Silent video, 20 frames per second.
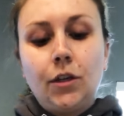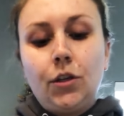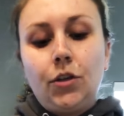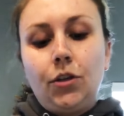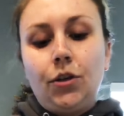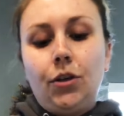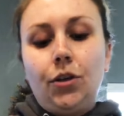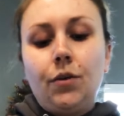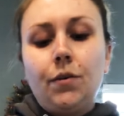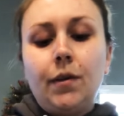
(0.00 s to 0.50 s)

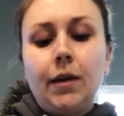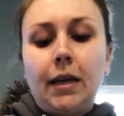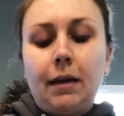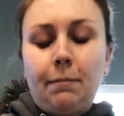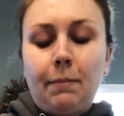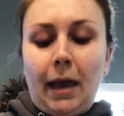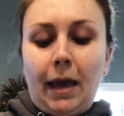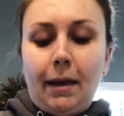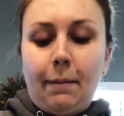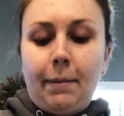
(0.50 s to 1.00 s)
you can
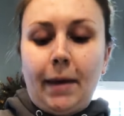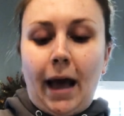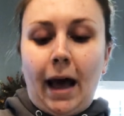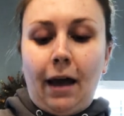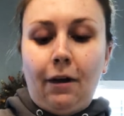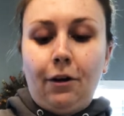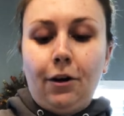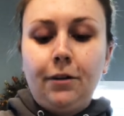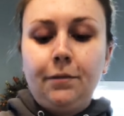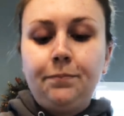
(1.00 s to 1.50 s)
make a
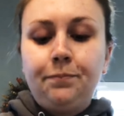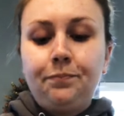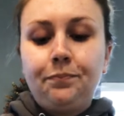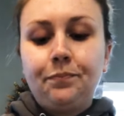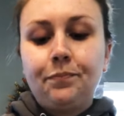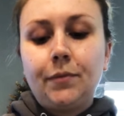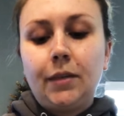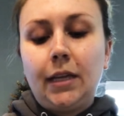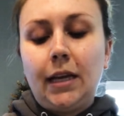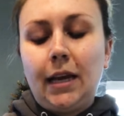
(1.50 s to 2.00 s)
pattern
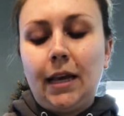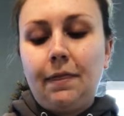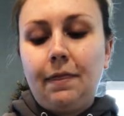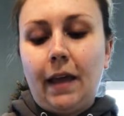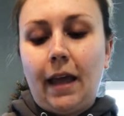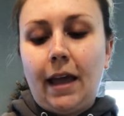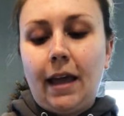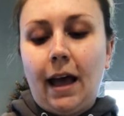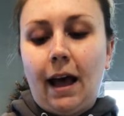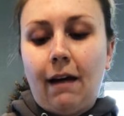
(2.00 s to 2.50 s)
and
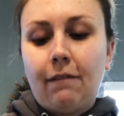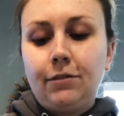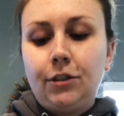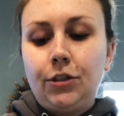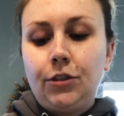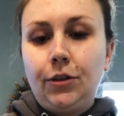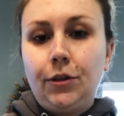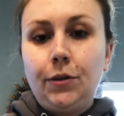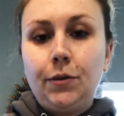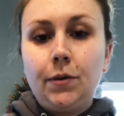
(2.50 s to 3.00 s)
they have
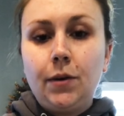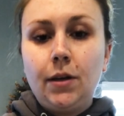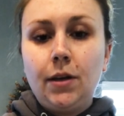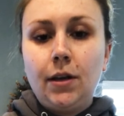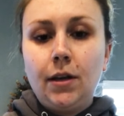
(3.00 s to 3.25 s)
to